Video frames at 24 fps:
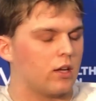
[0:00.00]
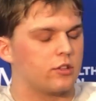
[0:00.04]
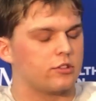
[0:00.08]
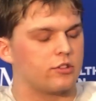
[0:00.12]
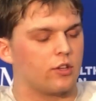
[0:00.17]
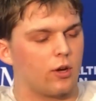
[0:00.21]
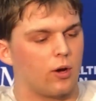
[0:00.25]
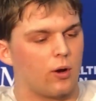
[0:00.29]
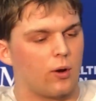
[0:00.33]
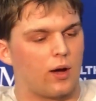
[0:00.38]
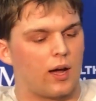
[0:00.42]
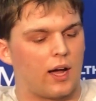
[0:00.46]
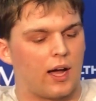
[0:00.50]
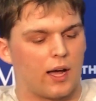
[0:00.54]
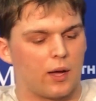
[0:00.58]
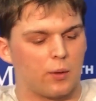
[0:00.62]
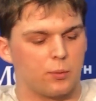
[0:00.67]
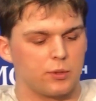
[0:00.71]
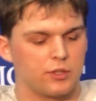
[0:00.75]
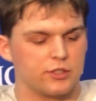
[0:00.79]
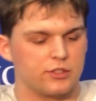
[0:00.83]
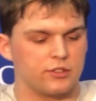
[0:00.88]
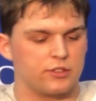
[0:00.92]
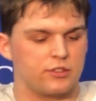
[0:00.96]
So I
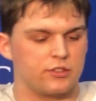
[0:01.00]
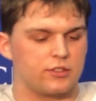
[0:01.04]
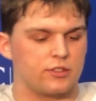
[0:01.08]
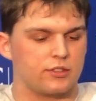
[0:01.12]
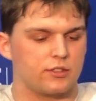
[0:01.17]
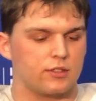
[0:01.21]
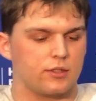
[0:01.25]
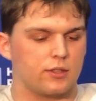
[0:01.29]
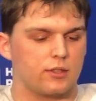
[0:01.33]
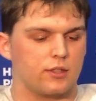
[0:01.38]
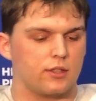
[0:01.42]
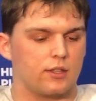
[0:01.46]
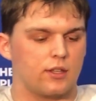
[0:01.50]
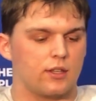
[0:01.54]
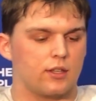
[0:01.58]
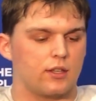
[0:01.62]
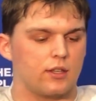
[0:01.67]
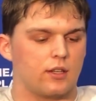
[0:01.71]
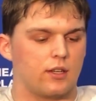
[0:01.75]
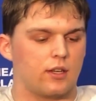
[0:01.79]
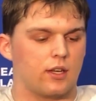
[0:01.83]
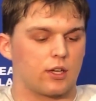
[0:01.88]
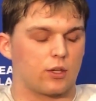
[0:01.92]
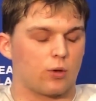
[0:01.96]
was
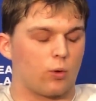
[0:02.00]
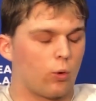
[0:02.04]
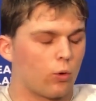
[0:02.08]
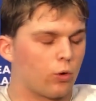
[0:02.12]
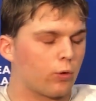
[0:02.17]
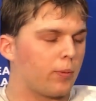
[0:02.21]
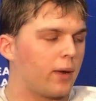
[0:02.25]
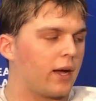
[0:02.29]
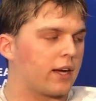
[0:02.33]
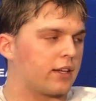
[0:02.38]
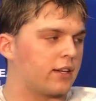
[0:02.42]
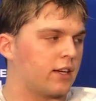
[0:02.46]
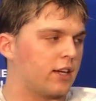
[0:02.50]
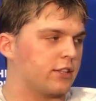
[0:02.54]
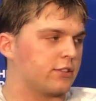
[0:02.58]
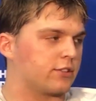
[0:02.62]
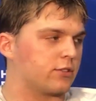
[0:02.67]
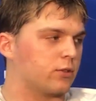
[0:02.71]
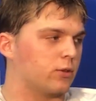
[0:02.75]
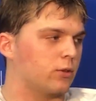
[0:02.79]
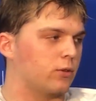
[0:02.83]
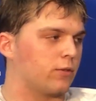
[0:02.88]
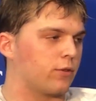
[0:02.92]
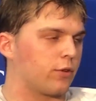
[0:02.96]
a quarterback in high
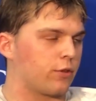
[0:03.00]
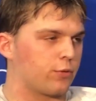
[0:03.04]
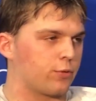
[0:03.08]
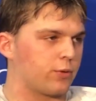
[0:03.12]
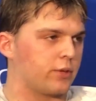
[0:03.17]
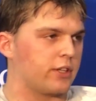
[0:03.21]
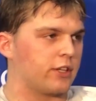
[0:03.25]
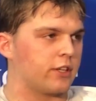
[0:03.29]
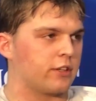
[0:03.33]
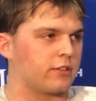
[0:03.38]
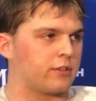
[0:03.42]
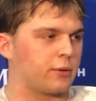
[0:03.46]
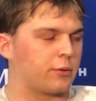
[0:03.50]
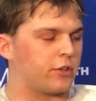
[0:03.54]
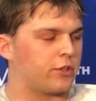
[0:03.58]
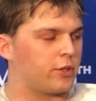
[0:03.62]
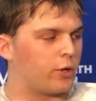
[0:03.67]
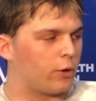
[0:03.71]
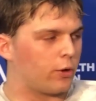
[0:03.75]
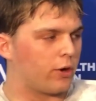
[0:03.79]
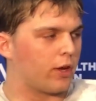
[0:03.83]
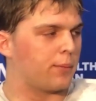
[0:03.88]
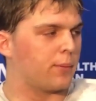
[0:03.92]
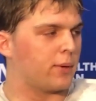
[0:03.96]
school for 3 years. I was at
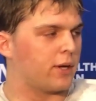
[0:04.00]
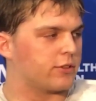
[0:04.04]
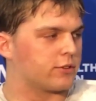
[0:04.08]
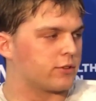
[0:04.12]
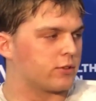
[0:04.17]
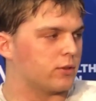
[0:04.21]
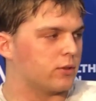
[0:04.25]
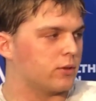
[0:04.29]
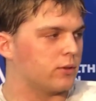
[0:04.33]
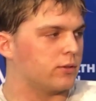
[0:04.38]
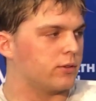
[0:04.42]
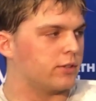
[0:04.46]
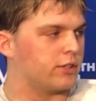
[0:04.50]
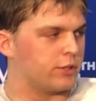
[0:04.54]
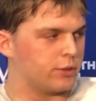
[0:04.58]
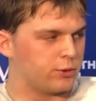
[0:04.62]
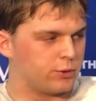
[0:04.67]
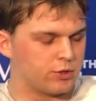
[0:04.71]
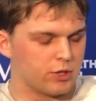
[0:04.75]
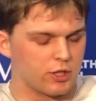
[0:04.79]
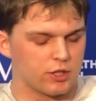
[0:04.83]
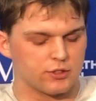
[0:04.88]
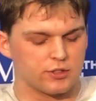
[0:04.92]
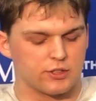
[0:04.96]
Notre Dame High School in
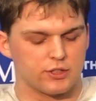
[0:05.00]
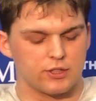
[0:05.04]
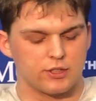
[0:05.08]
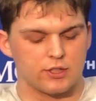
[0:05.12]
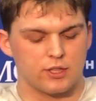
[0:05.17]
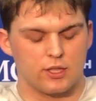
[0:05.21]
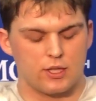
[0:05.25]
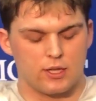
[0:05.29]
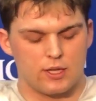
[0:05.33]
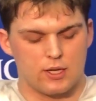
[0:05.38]
New Jersey.